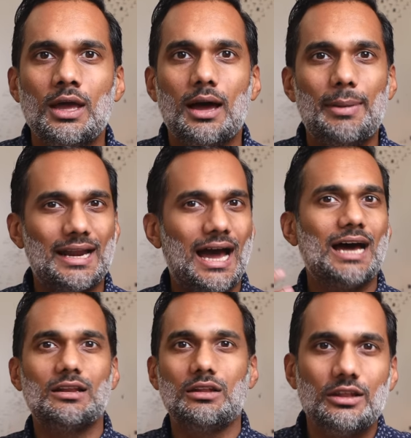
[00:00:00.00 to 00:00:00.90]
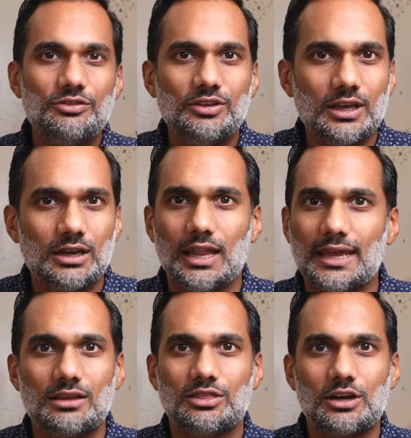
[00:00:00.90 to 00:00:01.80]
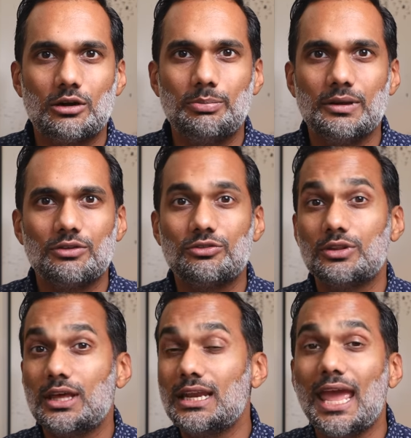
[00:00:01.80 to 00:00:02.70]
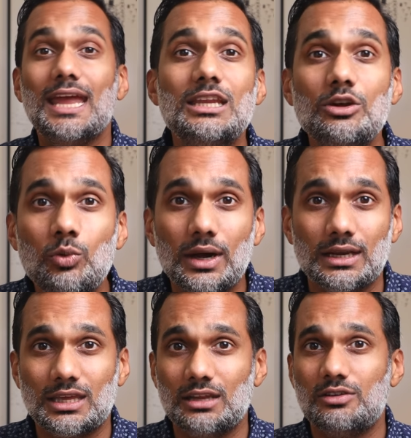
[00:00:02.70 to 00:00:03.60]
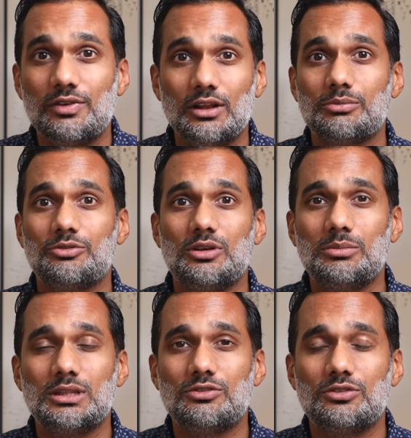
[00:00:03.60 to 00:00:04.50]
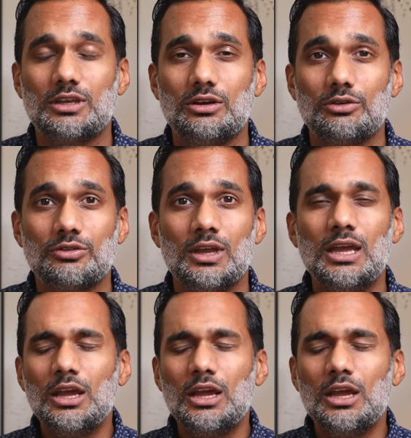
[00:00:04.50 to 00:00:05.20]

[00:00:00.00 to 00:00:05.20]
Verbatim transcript: about how to listen like a therapist so that anyone can develop some of these skills.